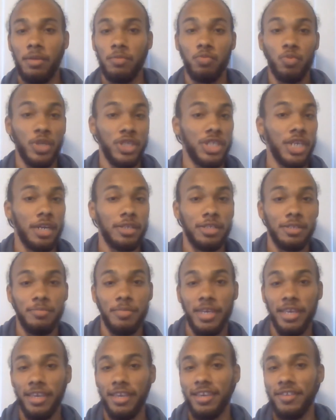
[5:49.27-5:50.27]
reach out to
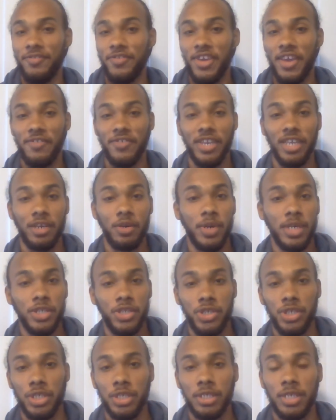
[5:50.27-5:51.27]
me if you have any
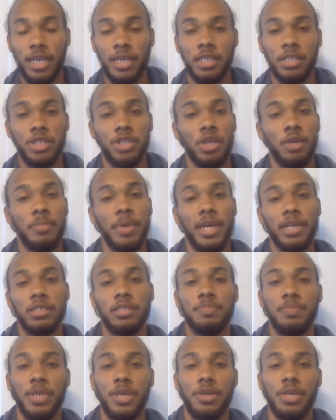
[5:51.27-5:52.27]
questions. I can share my
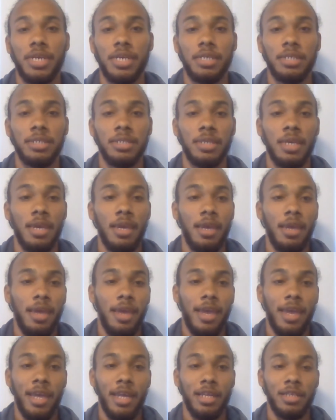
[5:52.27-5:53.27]
experience,
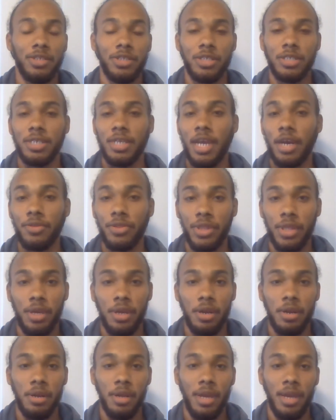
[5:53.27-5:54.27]
and just get out
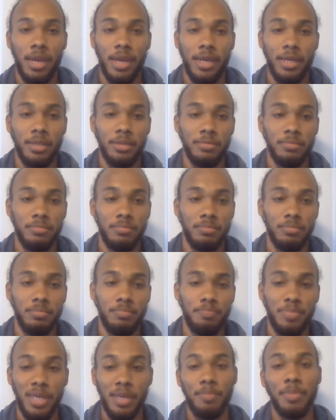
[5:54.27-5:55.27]
there and
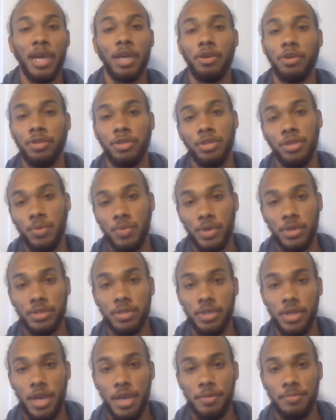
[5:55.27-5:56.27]
be better than you were
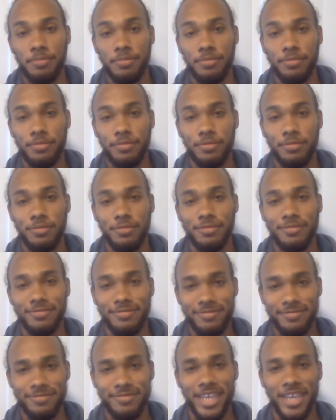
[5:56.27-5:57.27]
today.
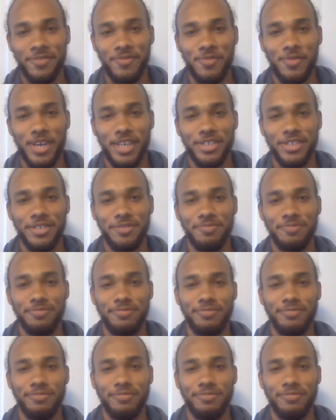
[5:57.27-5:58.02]
Thanks for watching.